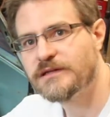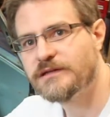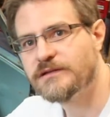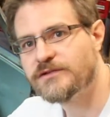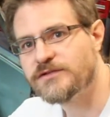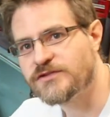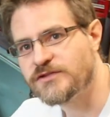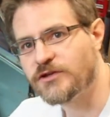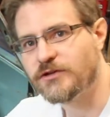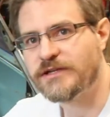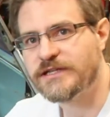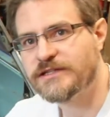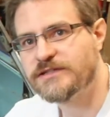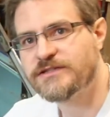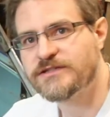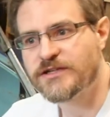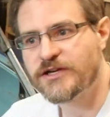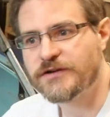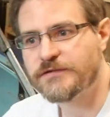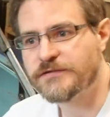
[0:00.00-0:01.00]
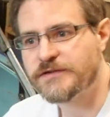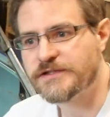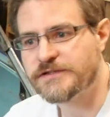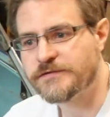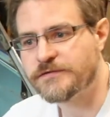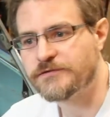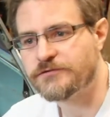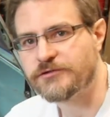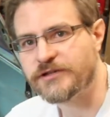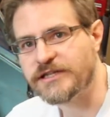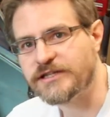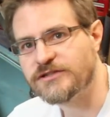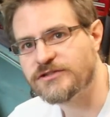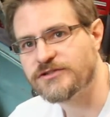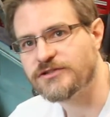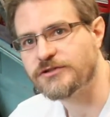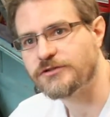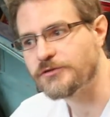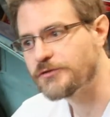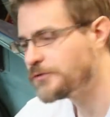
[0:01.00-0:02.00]
solid surface for it
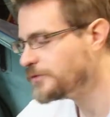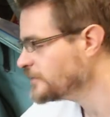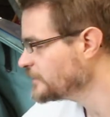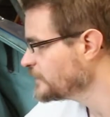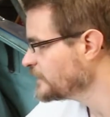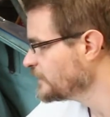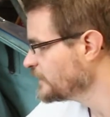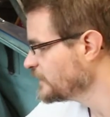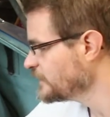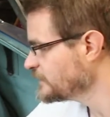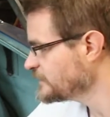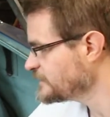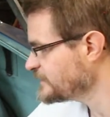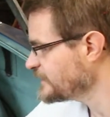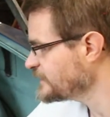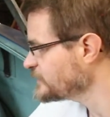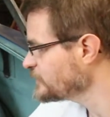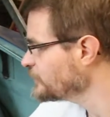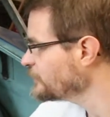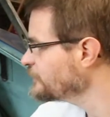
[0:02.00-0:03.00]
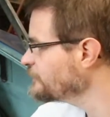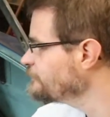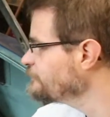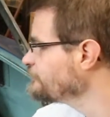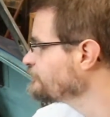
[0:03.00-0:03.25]
to sit on,